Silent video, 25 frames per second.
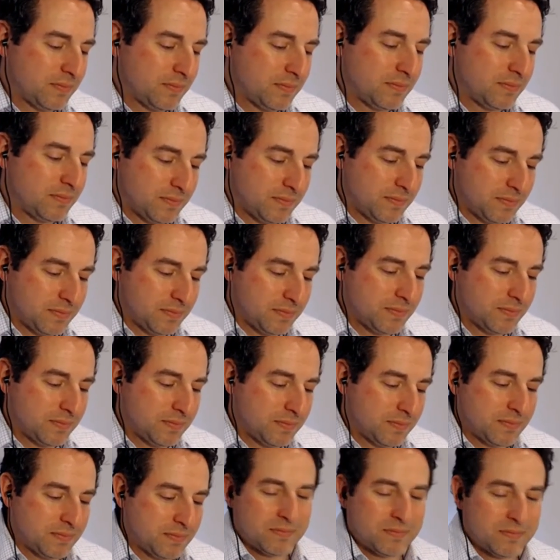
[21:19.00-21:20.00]

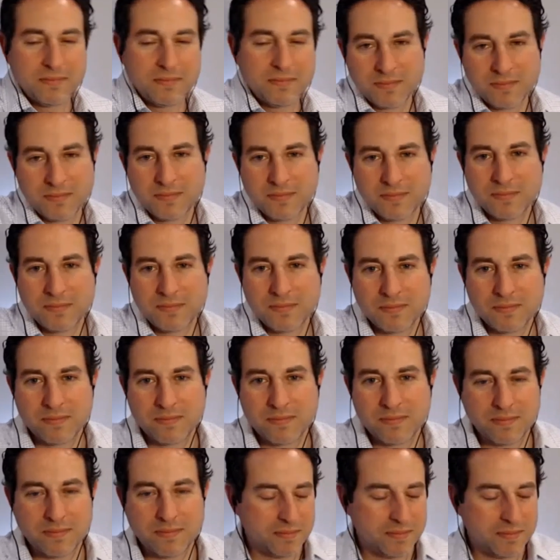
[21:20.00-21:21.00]

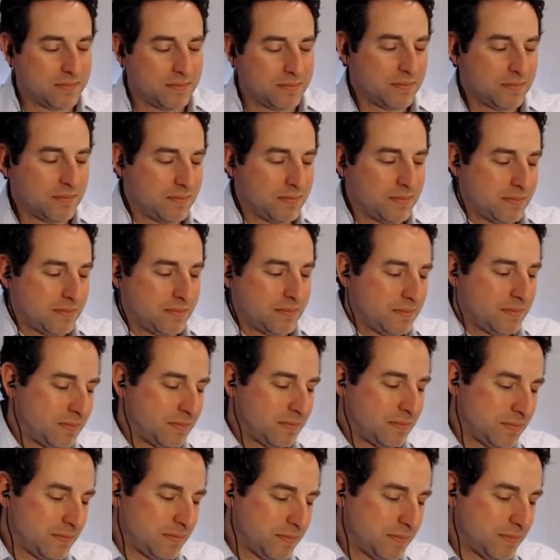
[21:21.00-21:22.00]

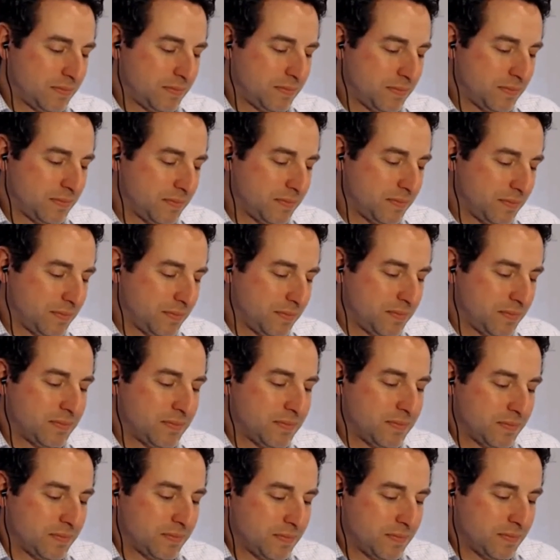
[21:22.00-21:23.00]

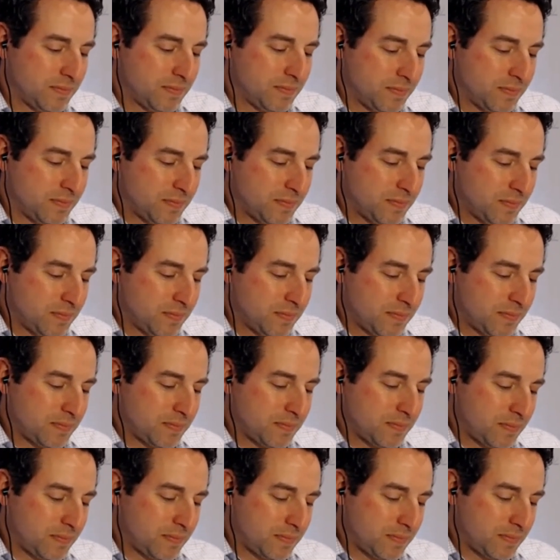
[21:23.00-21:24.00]

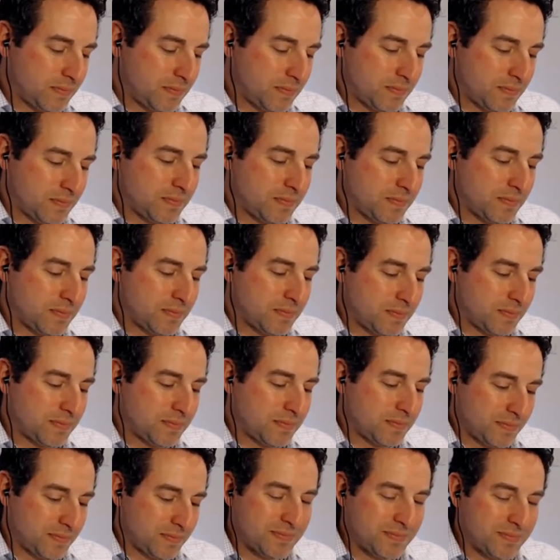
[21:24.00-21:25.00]

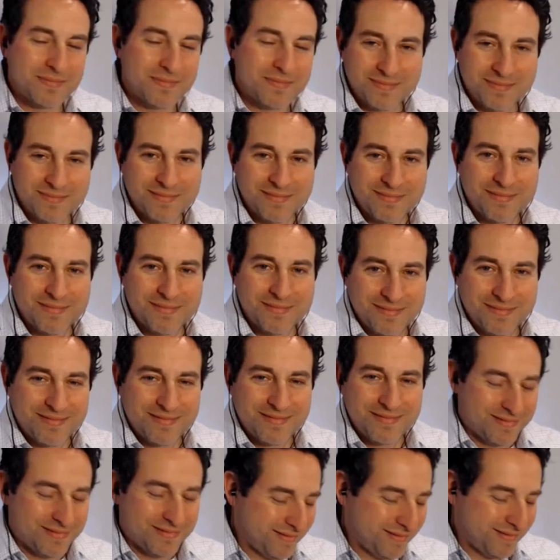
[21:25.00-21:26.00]

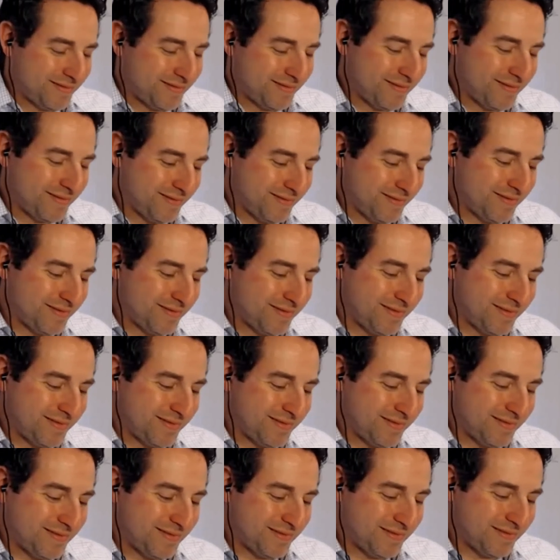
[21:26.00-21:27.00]
This person isn't speaking.